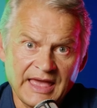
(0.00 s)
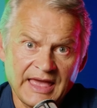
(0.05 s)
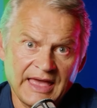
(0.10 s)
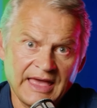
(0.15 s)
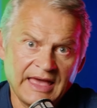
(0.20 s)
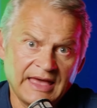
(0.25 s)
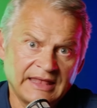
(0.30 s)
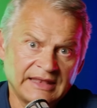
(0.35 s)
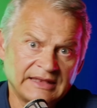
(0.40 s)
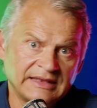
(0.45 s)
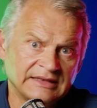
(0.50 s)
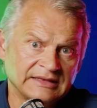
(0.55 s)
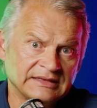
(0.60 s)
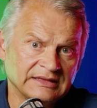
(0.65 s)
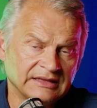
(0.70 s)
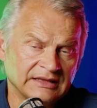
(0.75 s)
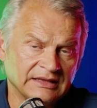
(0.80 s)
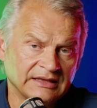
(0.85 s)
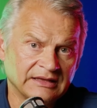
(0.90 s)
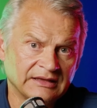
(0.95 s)
And
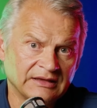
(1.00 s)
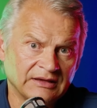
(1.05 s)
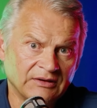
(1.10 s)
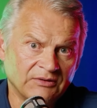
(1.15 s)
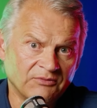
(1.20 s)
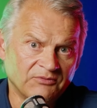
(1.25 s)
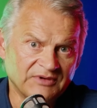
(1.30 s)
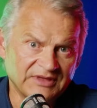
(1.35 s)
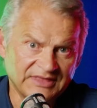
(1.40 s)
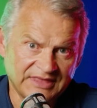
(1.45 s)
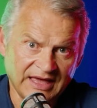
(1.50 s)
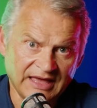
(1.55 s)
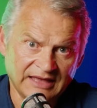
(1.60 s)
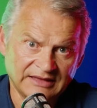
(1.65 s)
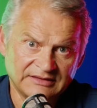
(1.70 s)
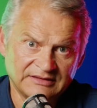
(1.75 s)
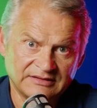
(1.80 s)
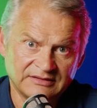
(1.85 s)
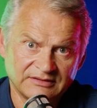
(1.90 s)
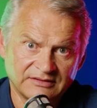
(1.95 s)
with
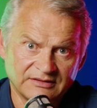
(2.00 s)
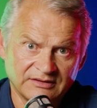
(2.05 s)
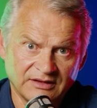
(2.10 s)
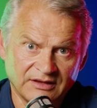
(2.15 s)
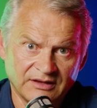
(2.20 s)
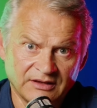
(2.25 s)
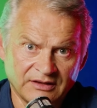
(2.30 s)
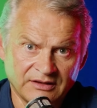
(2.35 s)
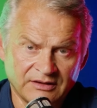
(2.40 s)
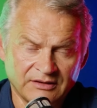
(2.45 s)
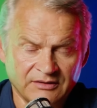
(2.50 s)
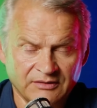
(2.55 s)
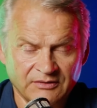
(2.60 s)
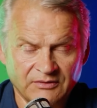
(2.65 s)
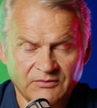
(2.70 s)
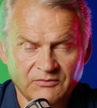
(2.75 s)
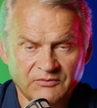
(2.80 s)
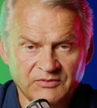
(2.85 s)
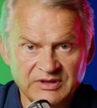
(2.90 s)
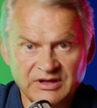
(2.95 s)
that, uh,
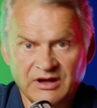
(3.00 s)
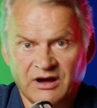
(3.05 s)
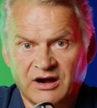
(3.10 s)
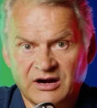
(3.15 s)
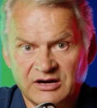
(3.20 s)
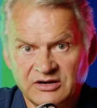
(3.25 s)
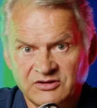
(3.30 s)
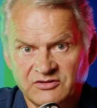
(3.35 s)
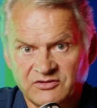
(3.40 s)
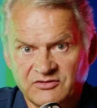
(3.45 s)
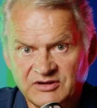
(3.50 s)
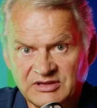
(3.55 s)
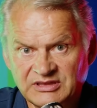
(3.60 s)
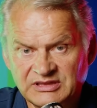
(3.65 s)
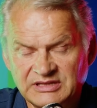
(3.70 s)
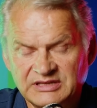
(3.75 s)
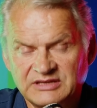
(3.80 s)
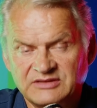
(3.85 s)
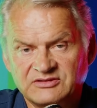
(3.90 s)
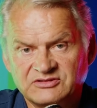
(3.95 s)
we are
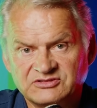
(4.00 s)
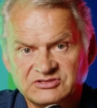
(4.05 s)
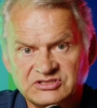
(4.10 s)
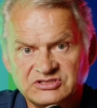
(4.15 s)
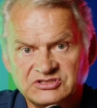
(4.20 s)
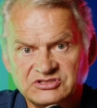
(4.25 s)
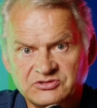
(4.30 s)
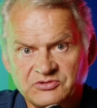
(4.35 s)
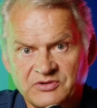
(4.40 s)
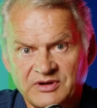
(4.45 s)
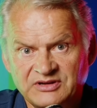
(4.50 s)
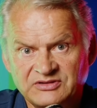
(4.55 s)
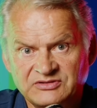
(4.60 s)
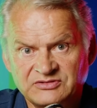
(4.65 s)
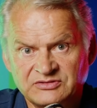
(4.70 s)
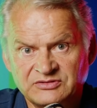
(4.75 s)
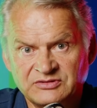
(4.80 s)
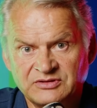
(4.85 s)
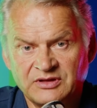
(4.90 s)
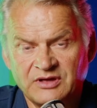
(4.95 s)
currently in the
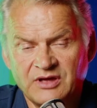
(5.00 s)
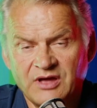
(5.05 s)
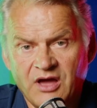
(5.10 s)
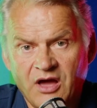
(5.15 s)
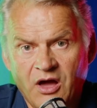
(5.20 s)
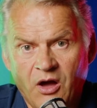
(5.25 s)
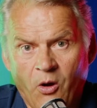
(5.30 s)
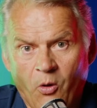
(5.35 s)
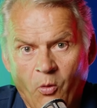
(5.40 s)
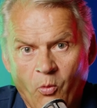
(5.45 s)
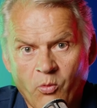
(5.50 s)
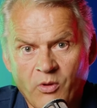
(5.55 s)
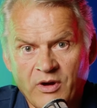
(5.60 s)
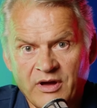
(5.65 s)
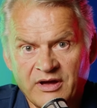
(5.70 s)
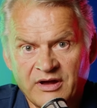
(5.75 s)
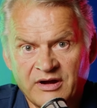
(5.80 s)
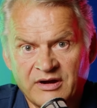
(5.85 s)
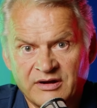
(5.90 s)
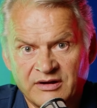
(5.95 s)
situation
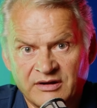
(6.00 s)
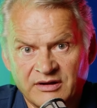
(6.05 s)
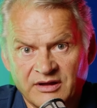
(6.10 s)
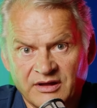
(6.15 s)
where,